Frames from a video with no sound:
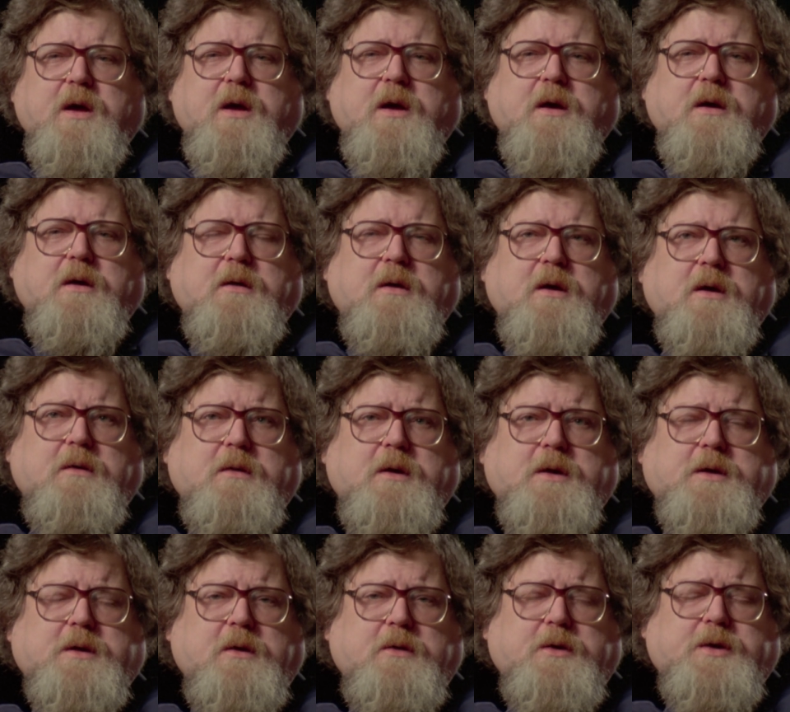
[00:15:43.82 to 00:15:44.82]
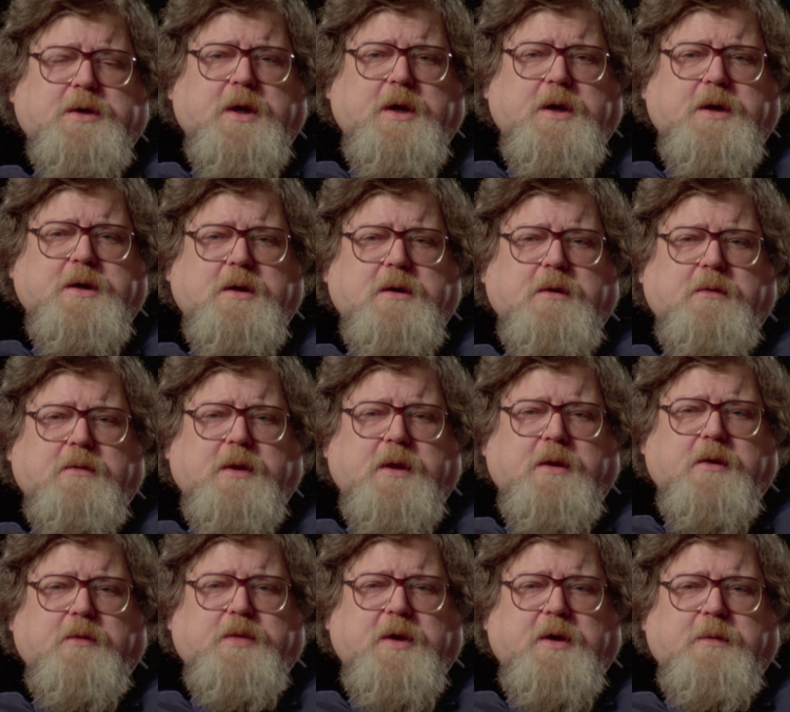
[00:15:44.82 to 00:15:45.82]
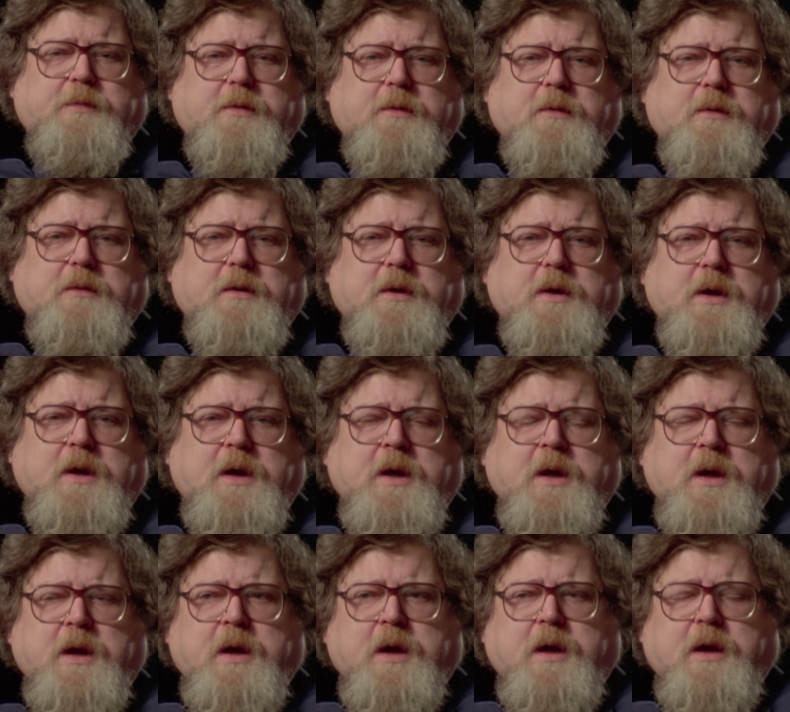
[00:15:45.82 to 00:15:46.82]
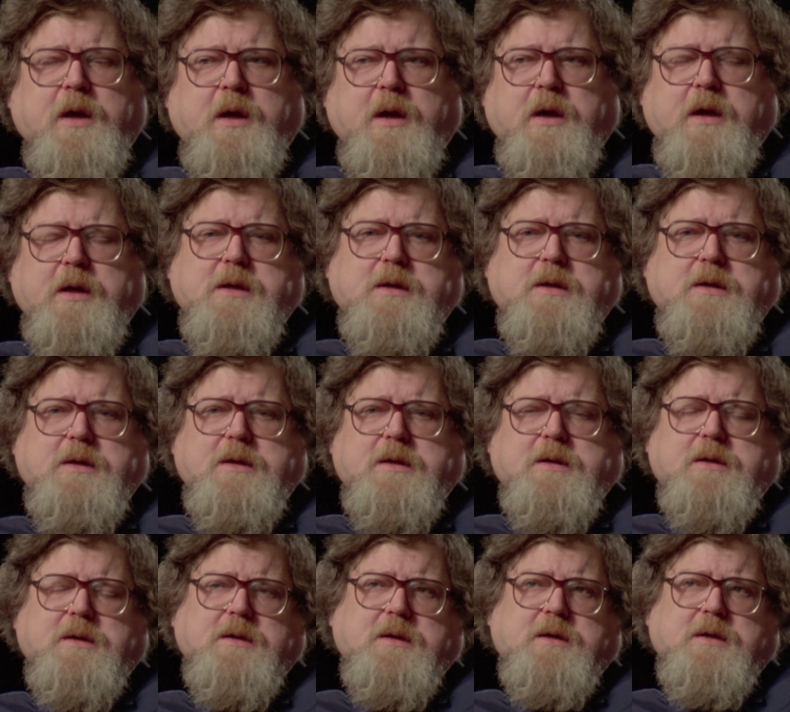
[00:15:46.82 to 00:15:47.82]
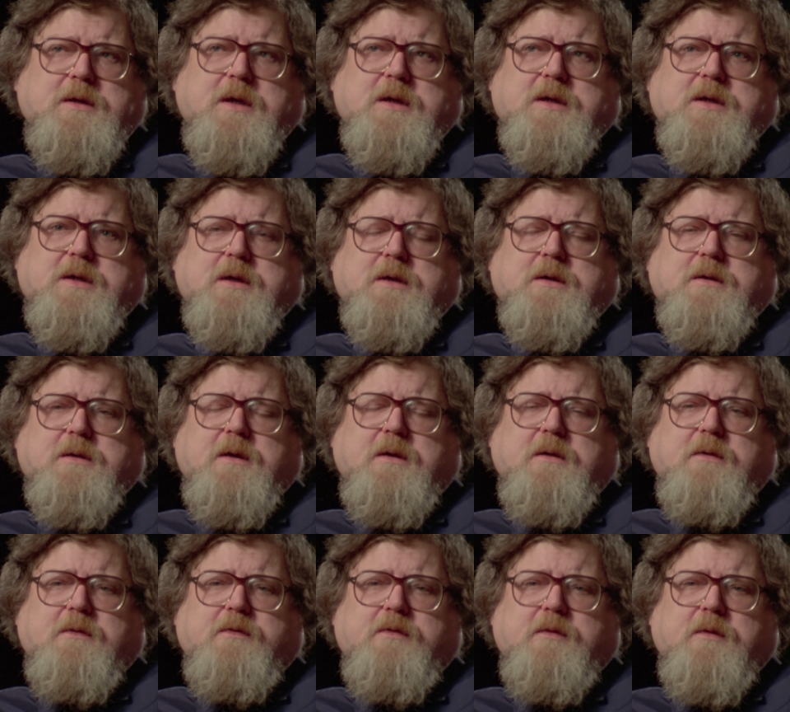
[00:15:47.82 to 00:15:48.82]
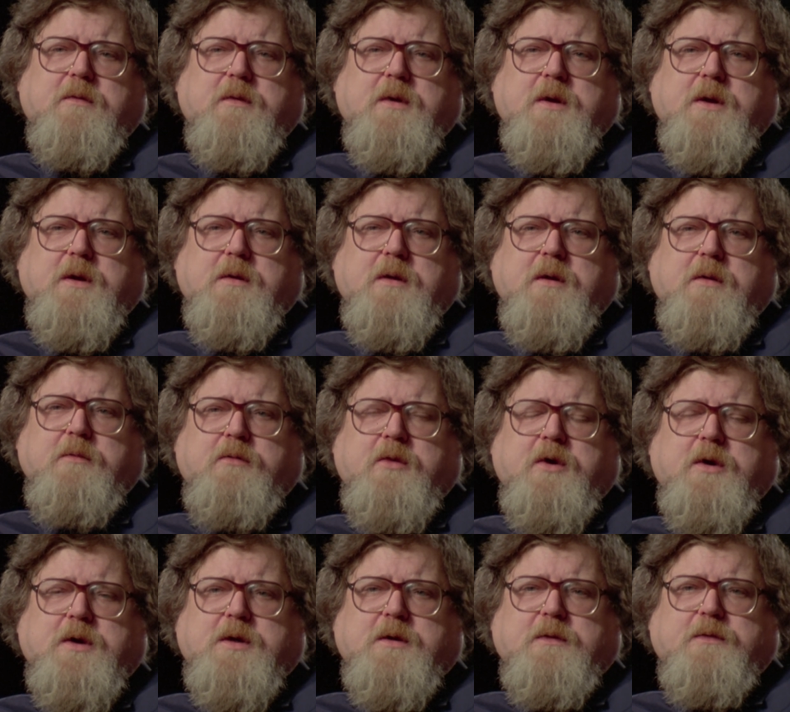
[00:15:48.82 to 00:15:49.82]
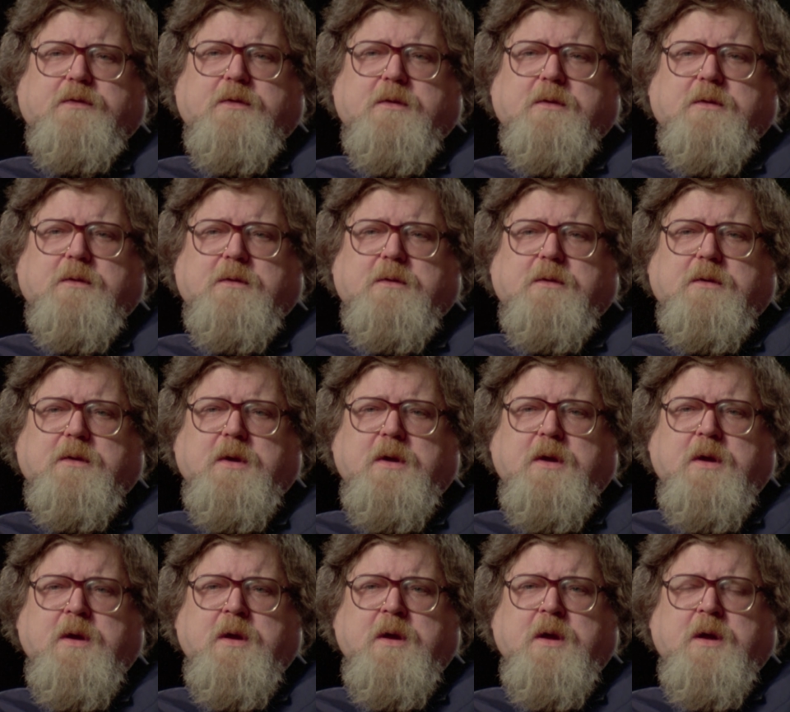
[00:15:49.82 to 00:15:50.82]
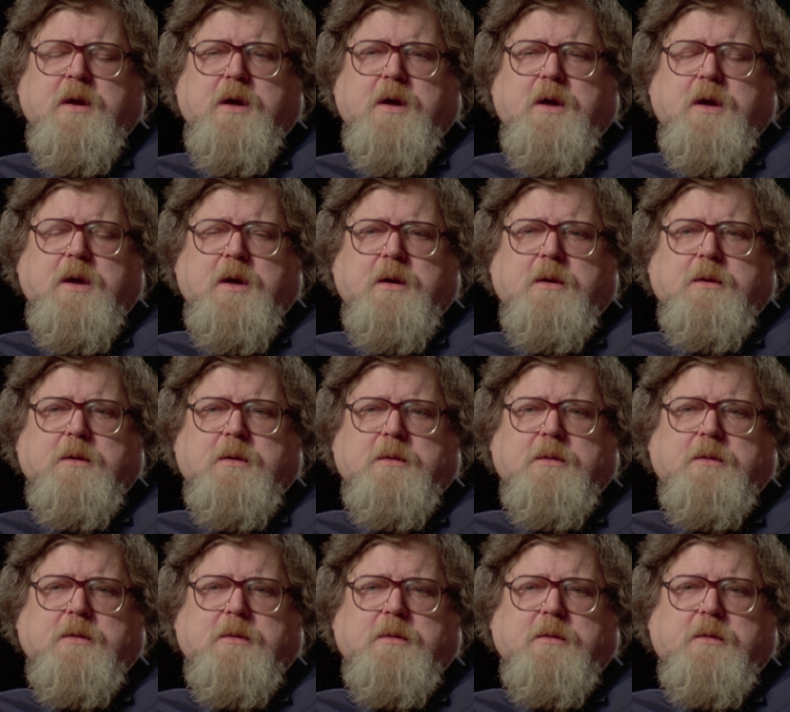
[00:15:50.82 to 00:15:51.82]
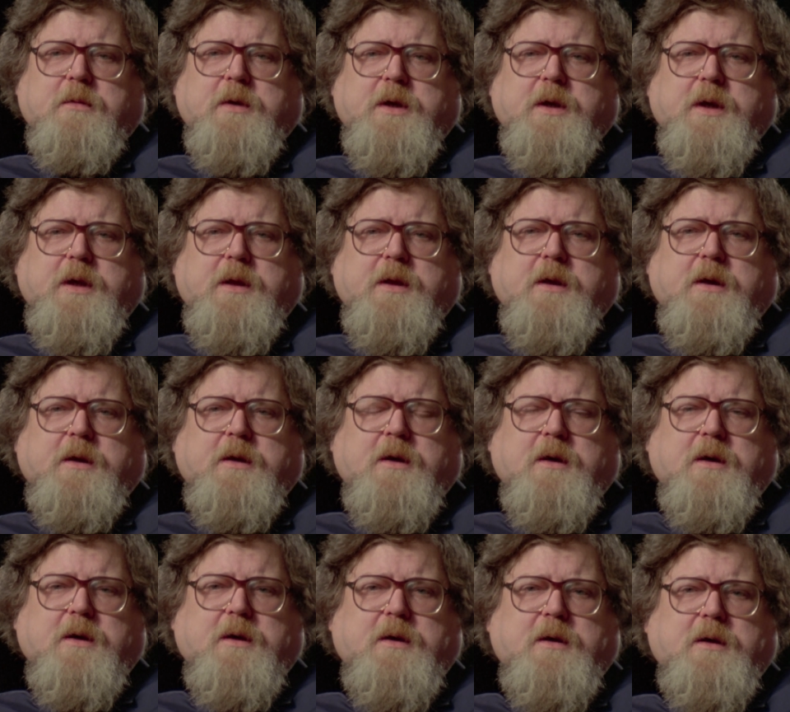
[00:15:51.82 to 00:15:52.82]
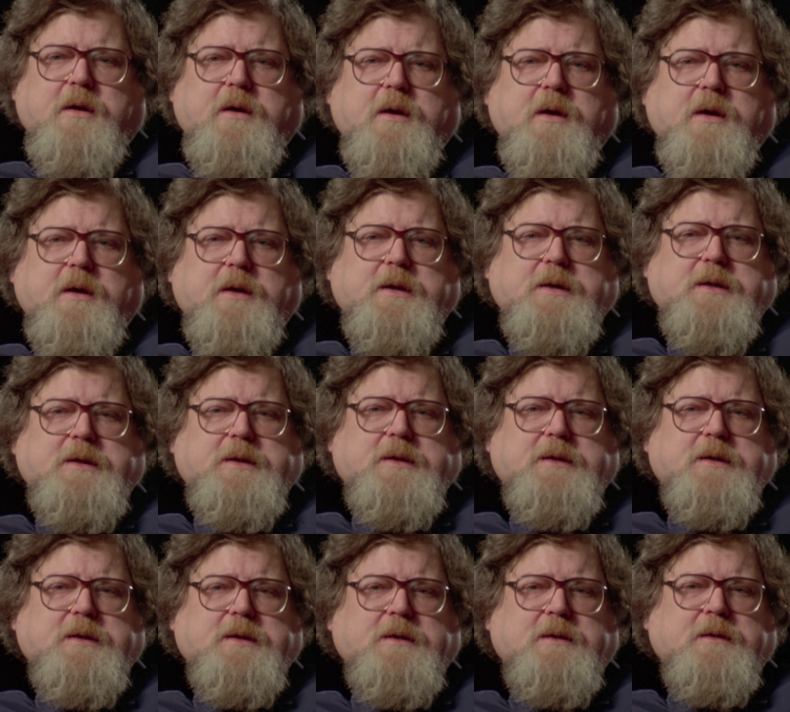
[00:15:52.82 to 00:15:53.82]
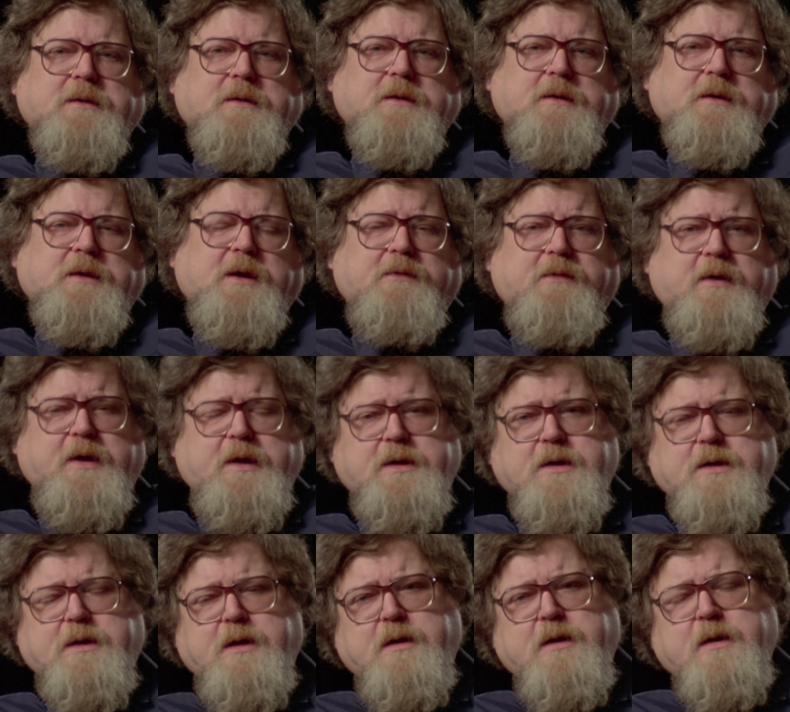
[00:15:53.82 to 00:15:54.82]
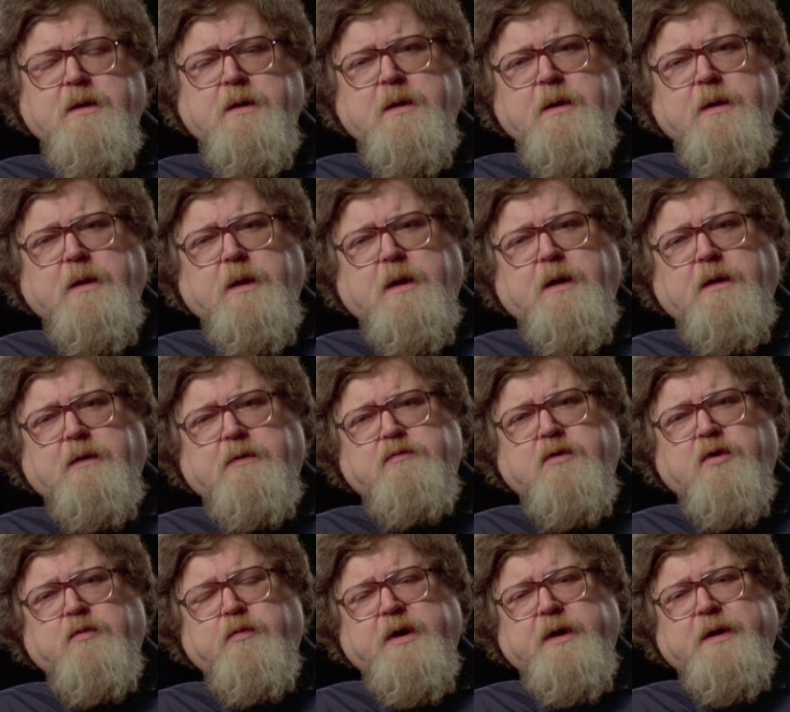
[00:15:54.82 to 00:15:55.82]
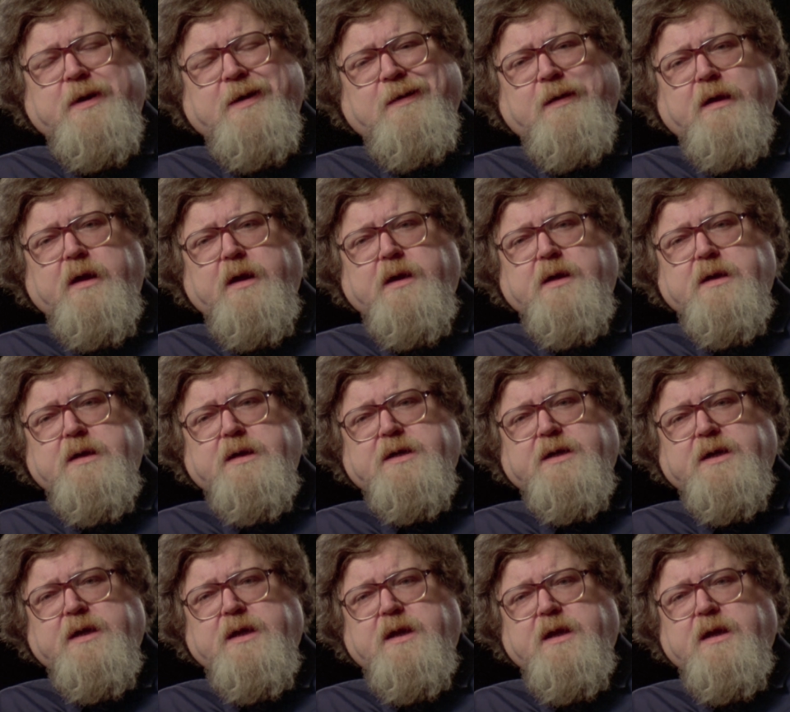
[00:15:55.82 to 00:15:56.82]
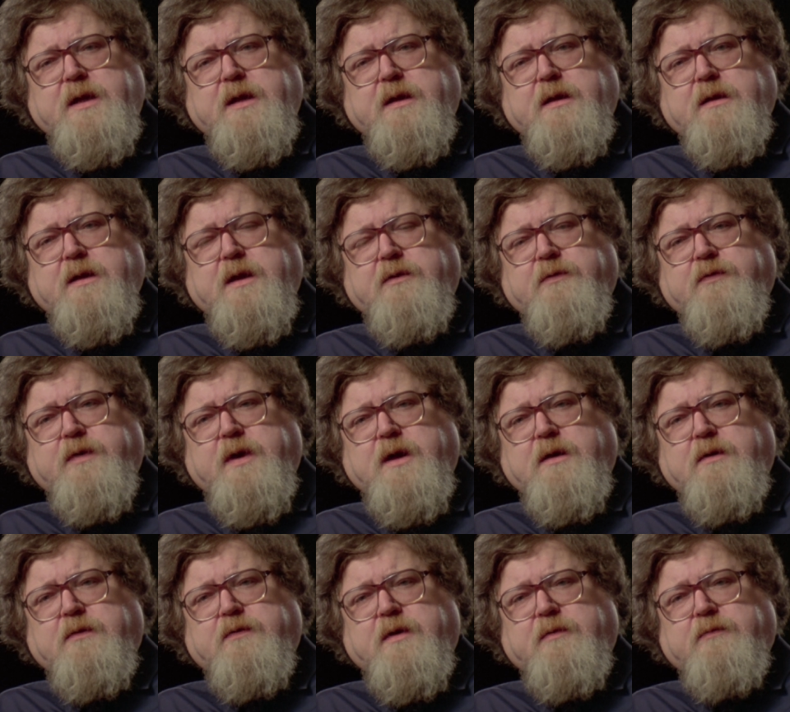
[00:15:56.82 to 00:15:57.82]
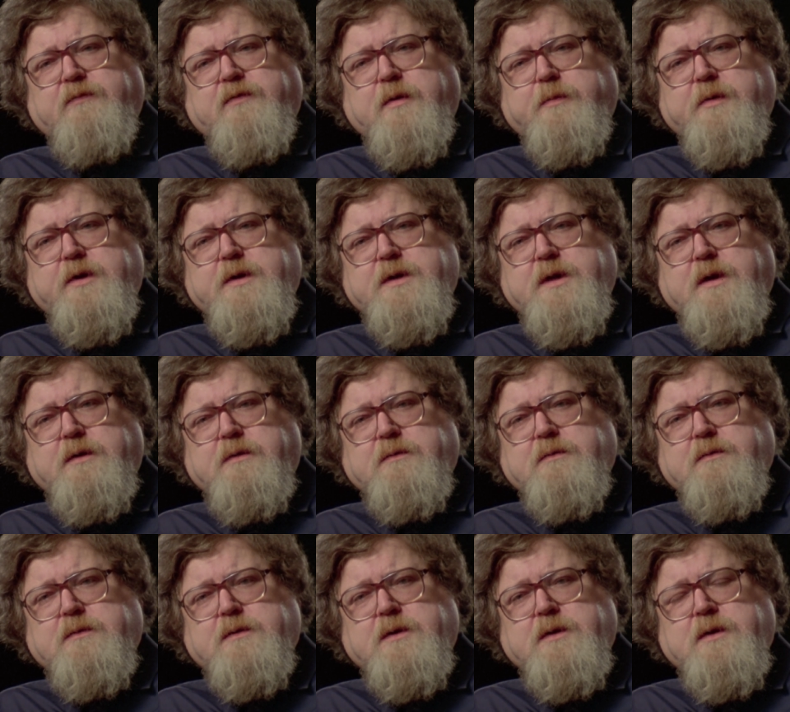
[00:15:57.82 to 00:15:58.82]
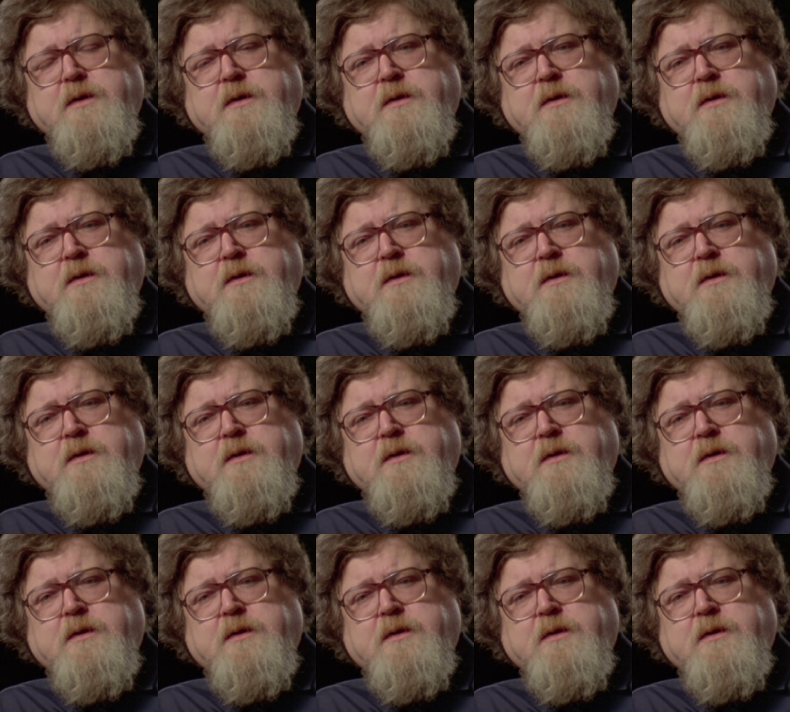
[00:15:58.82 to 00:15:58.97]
our association with other people is just a sort of merciful way that God has given us of momentarily concealing that fact from ourselves.